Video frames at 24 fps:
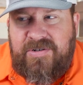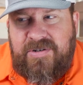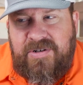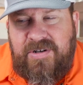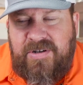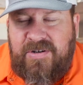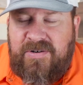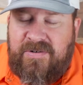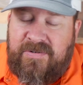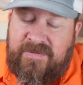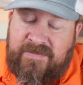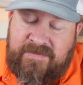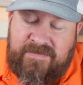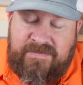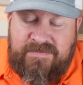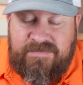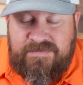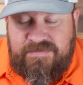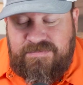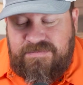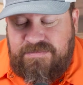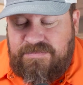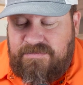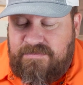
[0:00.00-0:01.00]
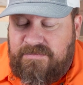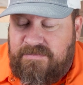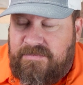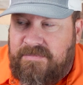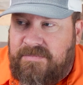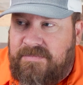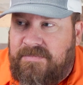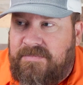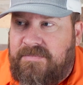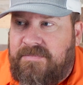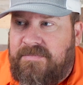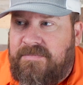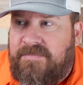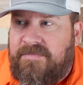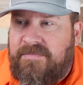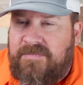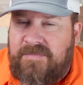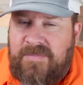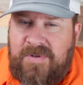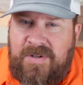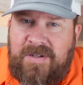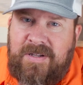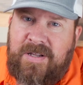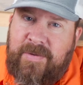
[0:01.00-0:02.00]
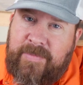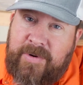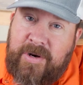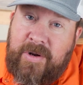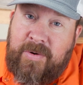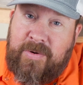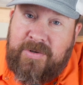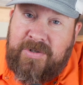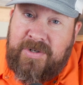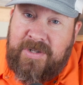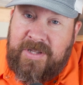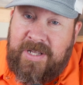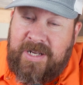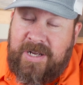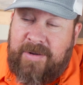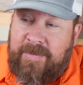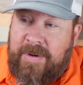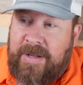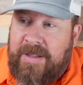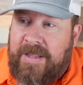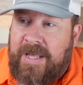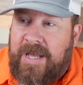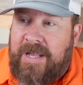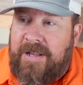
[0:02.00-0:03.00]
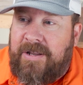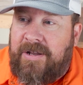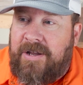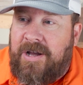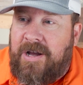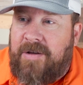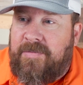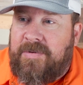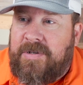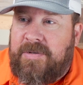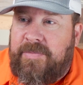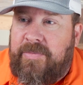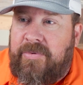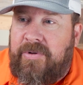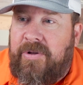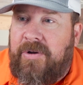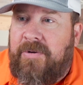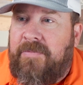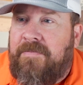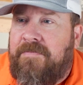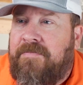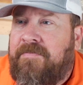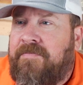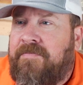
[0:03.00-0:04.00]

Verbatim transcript: So mm, let me know what you think about that in the comments below.